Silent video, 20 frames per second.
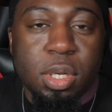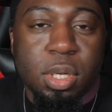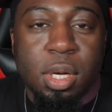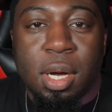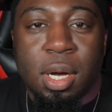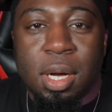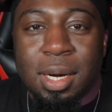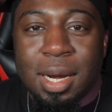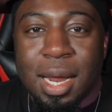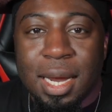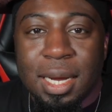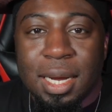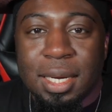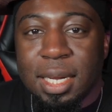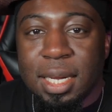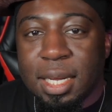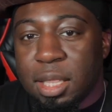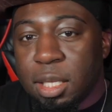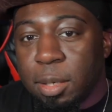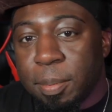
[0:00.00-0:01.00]
on a
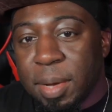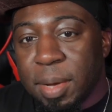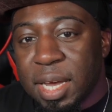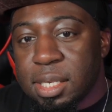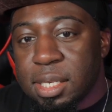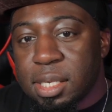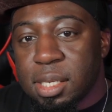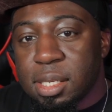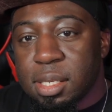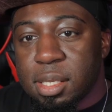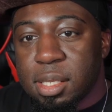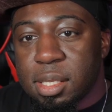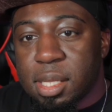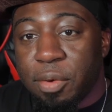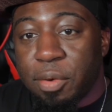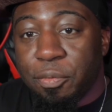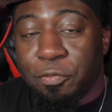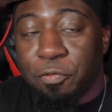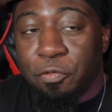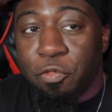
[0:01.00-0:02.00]
daily basis that
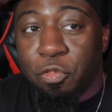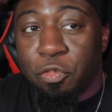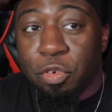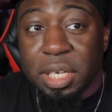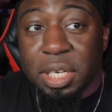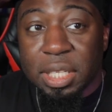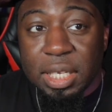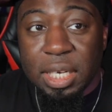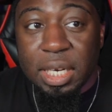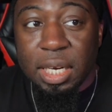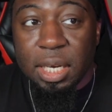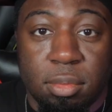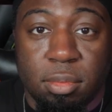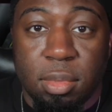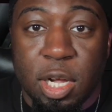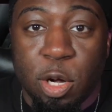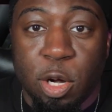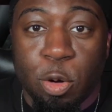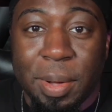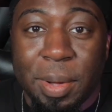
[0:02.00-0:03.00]
really
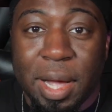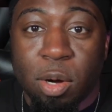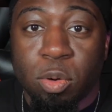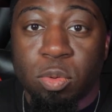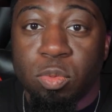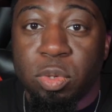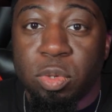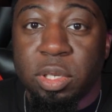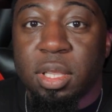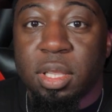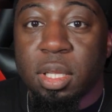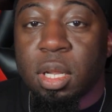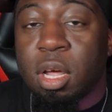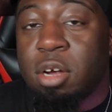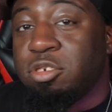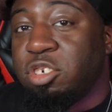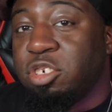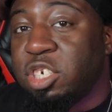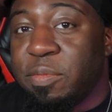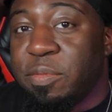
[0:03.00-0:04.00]
help out with the
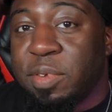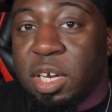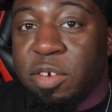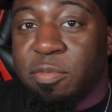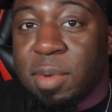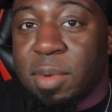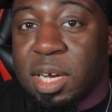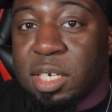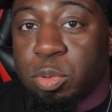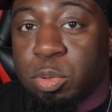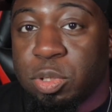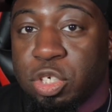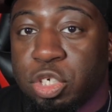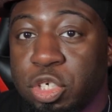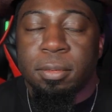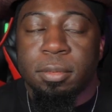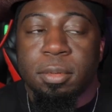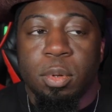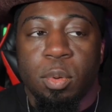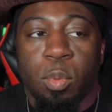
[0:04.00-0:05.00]
longevity of my Switch
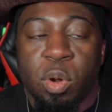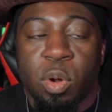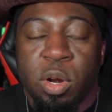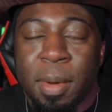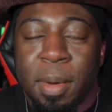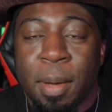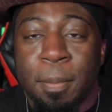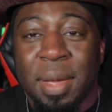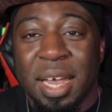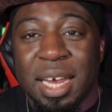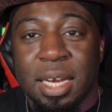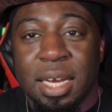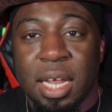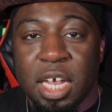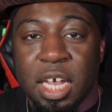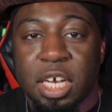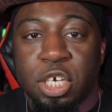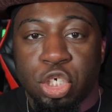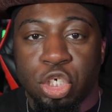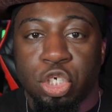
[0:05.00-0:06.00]
2. One of my main
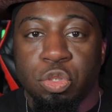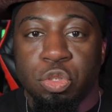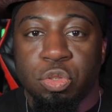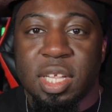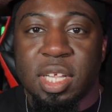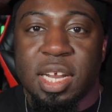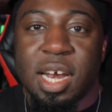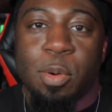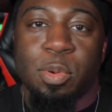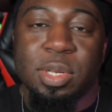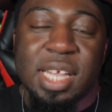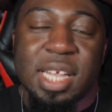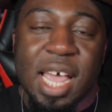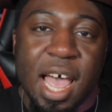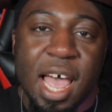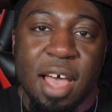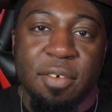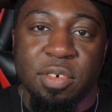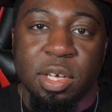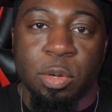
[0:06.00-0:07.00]
issues that I was
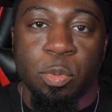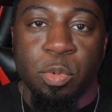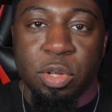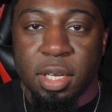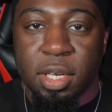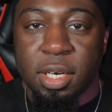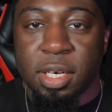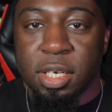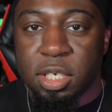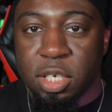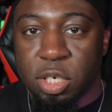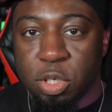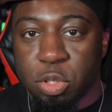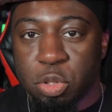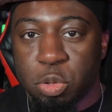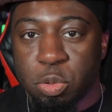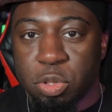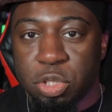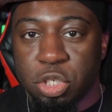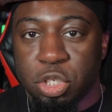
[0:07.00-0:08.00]
having with the Nintendo
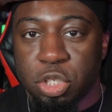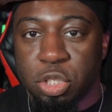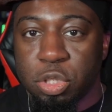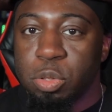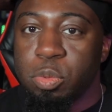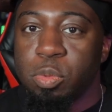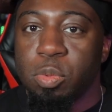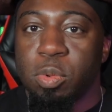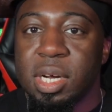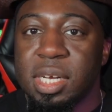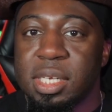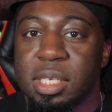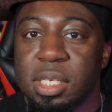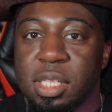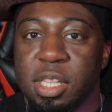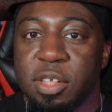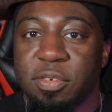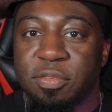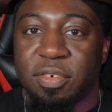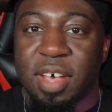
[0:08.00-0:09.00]
Switch 2 was
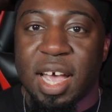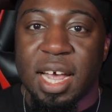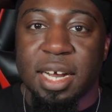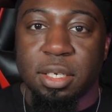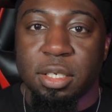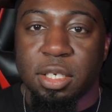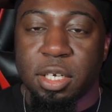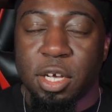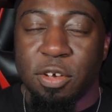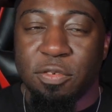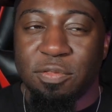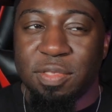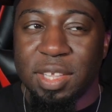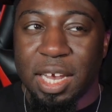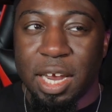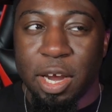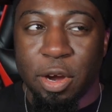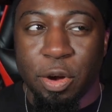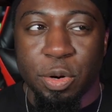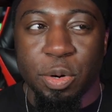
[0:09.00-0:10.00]
the fact of the
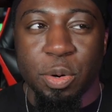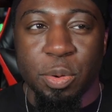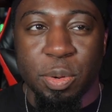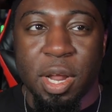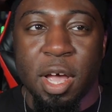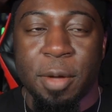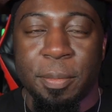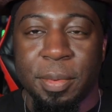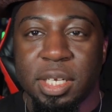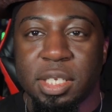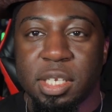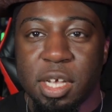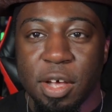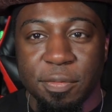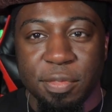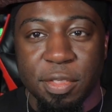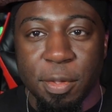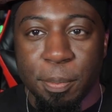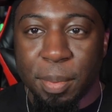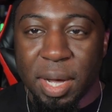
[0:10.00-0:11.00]
ergonomics
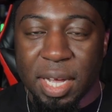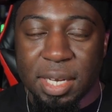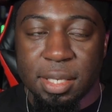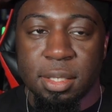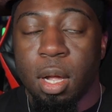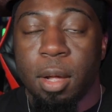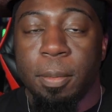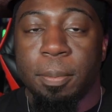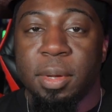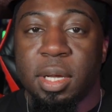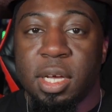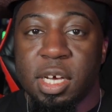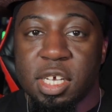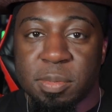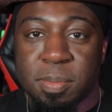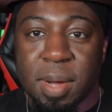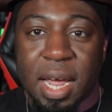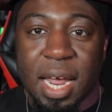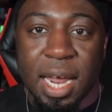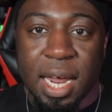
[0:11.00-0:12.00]
of the buttons. Because
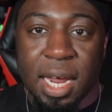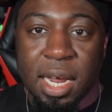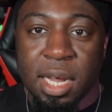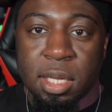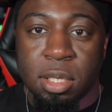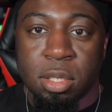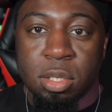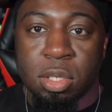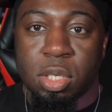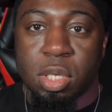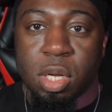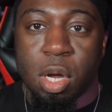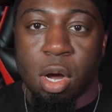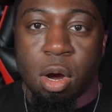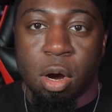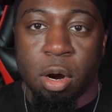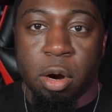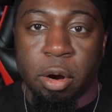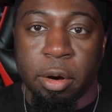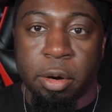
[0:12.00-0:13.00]
my hands
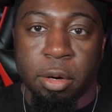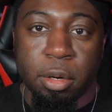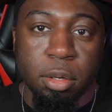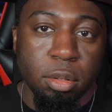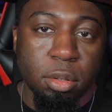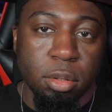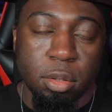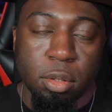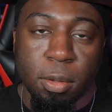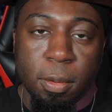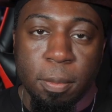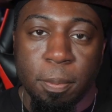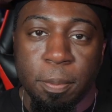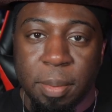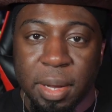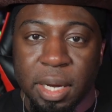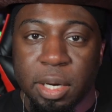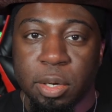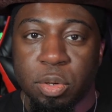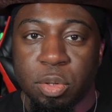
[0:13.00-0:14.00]
are
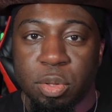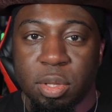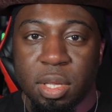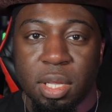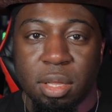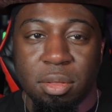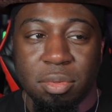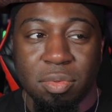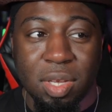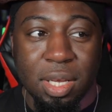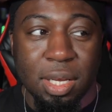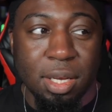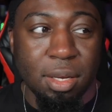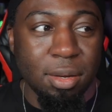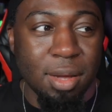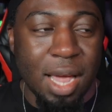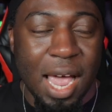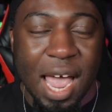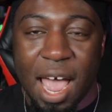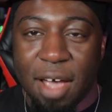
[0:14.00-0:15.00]
bigger than
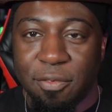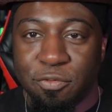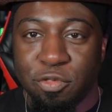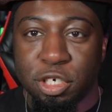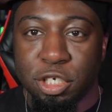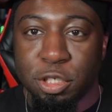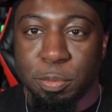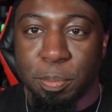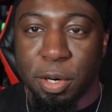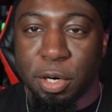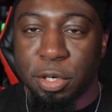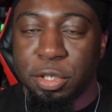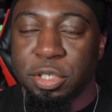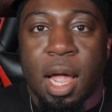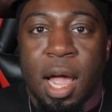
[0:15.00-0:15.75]
the average person, I